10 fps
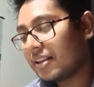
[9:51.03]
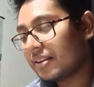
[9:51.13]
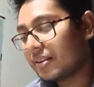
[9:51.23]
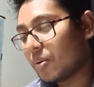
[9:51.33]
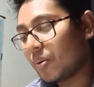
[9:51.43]

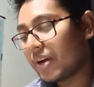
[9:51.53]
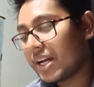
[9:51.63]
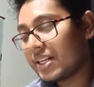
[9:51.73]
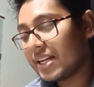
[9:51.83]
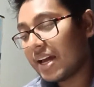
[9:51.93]

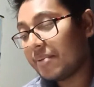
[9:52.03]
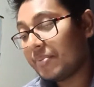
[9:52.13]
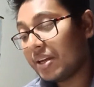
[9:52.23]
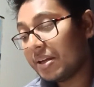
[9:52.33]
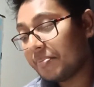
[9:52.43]
Local time
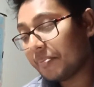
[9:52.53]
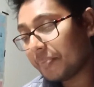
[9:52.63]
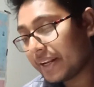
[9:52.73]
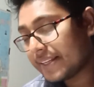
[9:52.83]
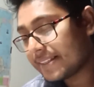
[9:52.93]

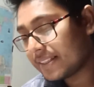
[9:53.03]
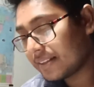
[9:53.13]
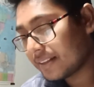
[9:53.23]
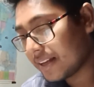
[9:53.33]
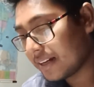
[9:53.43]
implies
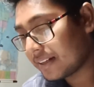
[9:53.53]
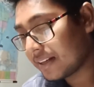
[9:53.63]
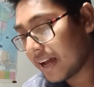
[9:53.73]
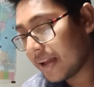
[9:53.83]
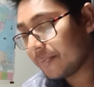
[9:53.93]
the
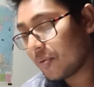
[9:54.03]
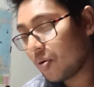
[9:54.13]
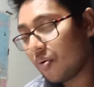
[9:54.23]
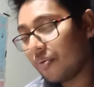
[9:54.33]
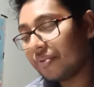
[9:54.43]
time
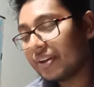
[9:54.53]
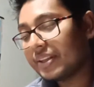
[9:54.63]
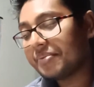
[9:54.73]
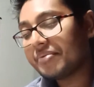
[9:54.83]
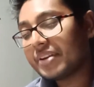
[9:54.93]
of
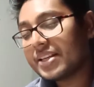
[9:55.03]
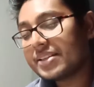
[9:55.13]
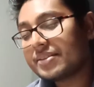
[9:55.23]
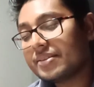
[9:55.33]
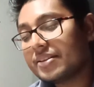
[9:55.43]
the
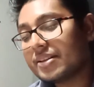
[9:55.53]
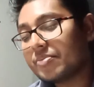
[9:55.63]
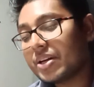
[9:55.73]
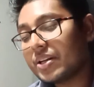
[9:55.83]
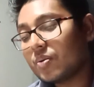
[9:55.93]
place
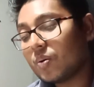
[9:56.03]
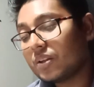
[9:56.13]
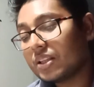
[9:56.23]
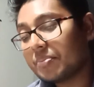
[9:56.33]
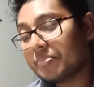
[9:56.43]
determined
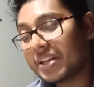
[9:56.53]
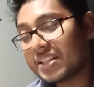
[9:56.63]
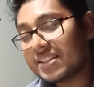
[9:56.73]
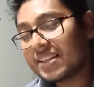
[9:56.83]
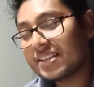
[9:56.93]
on the
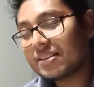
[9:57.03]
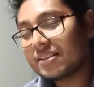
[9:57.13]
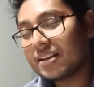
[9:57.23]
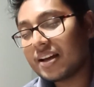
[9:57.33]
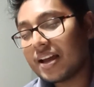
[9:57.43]
basis
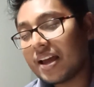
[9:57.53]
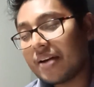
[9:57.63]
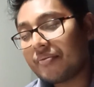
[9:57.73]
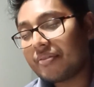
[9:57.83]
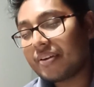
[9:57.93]
the
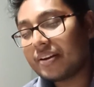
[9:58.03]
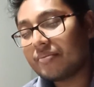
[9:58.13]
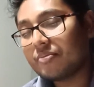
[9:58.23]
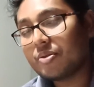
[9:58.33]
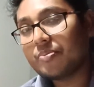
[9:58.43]
apparent
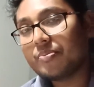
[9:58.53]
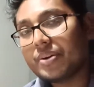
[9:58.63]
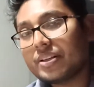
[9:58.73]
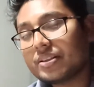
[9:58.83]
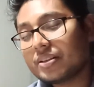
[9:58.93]

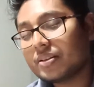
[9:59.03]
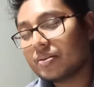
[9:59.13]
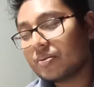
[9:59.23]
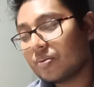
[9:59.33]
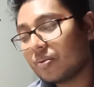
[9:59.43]
movement
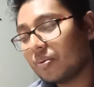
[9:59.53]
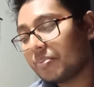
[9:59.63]
of